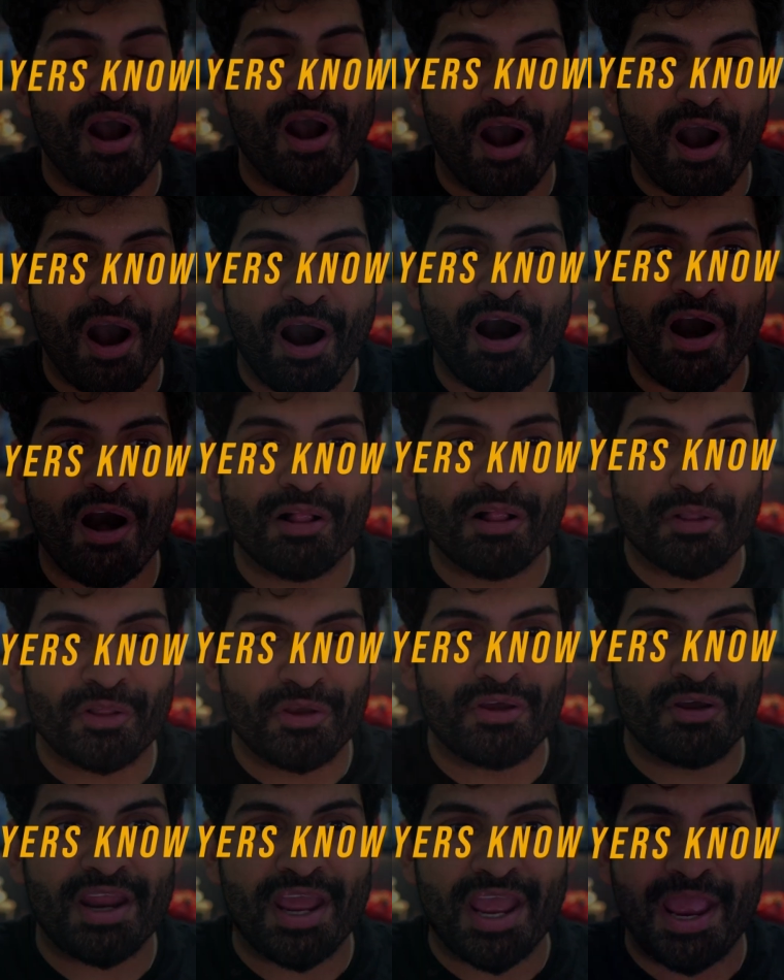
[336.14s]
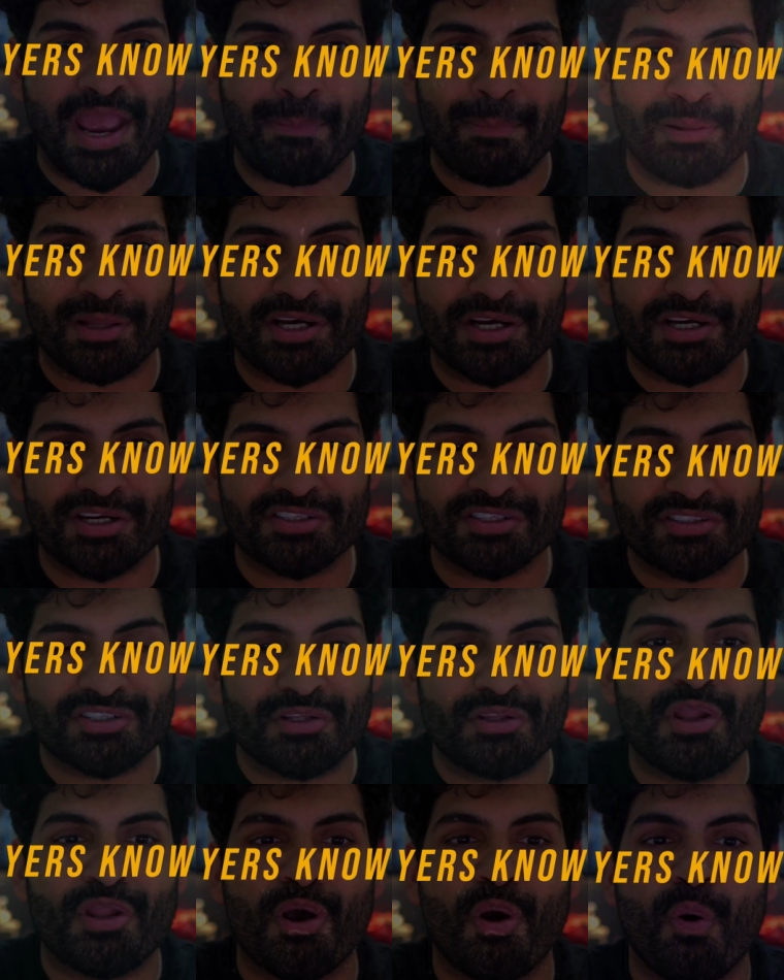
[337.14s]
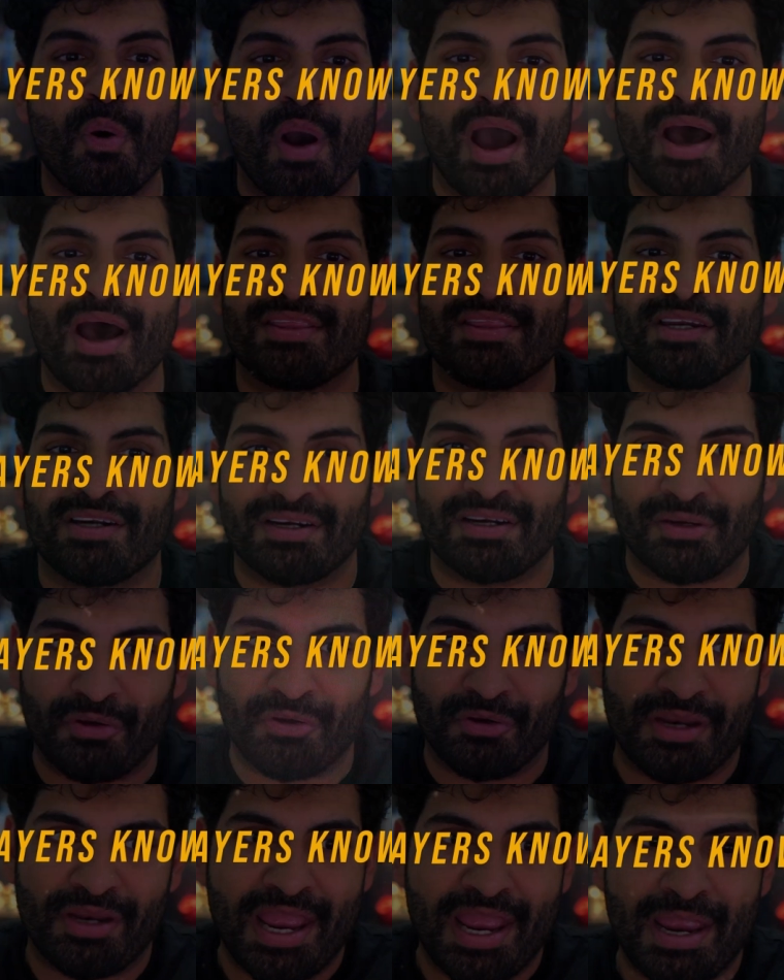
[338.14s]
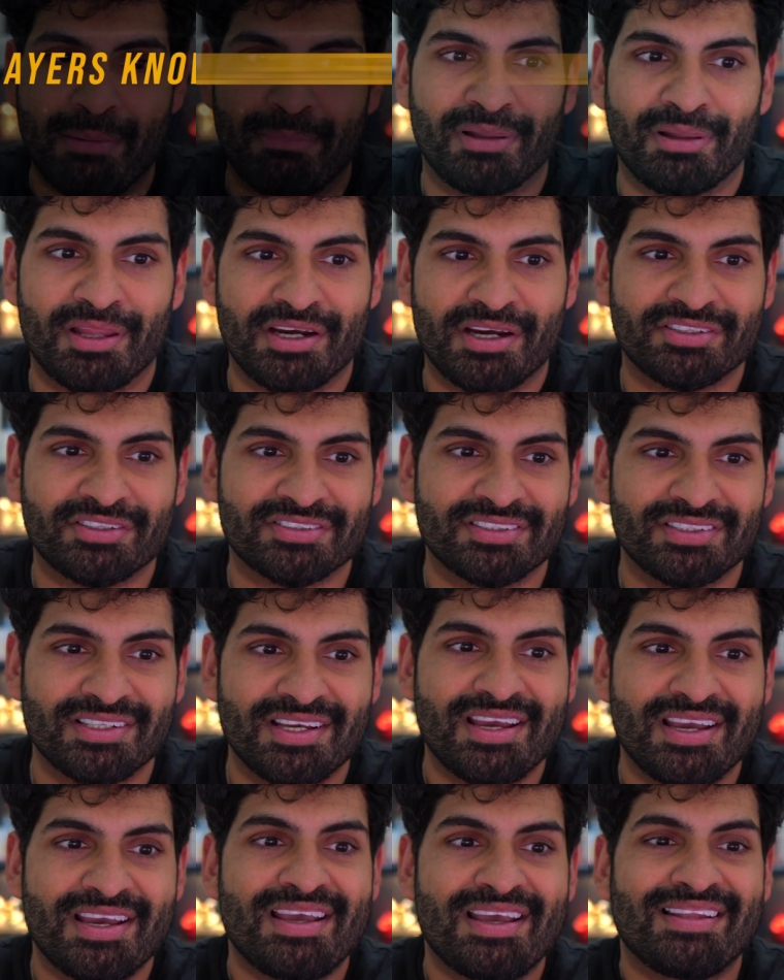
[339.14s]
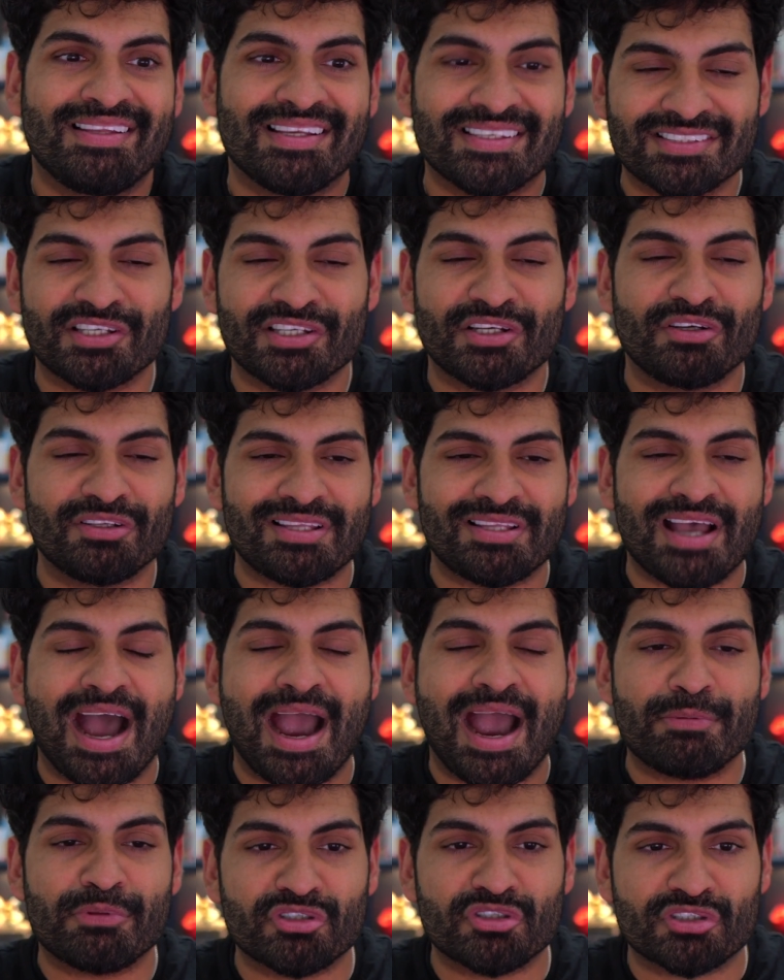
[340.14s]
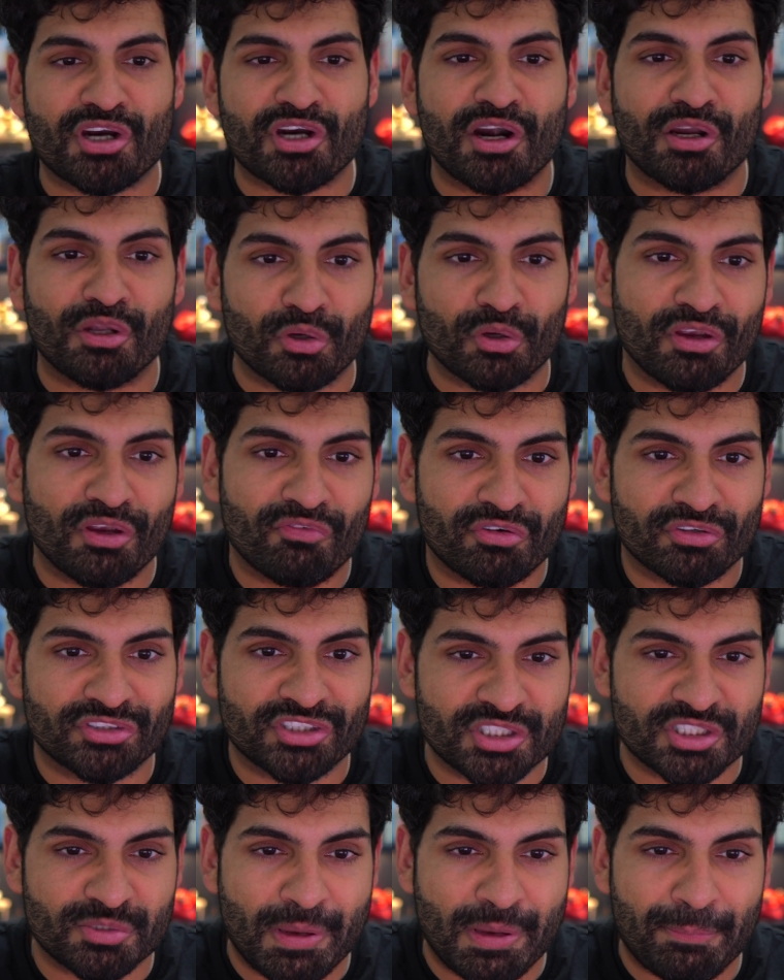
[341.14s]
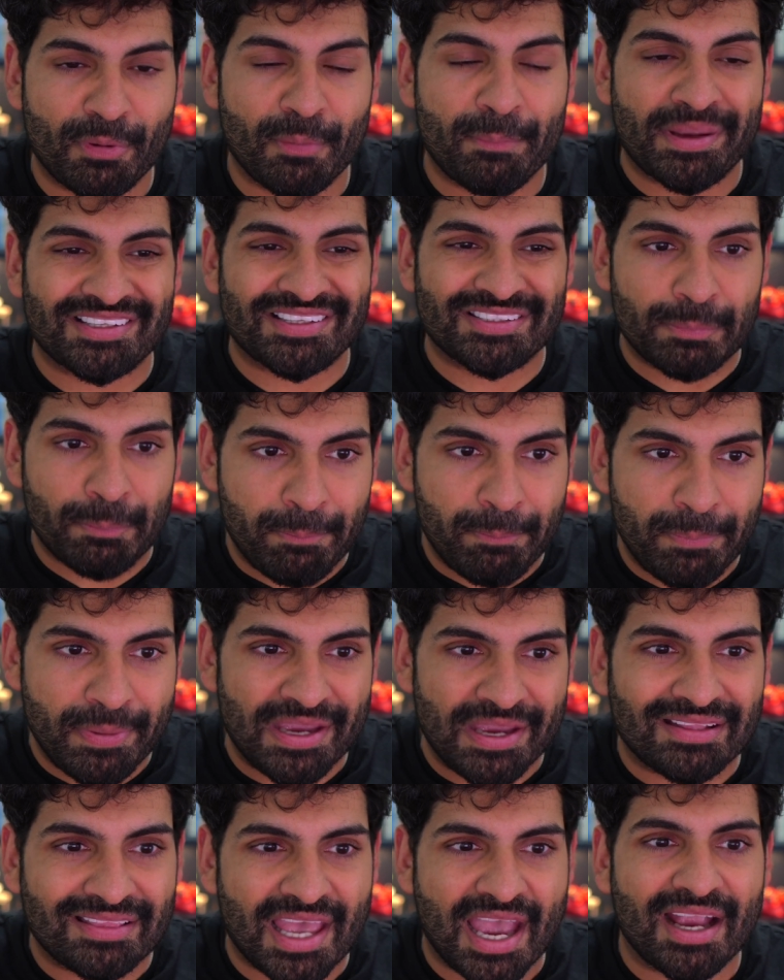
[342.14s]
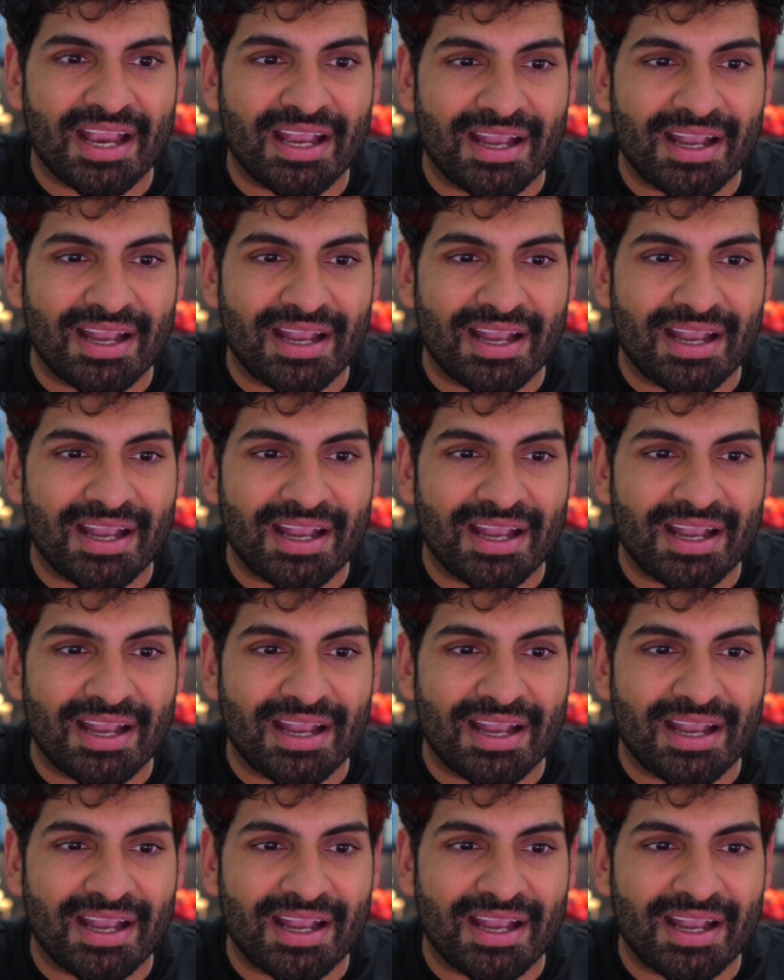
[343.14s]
all good A players know other good A players. This is a good time to start looking for such people because big tech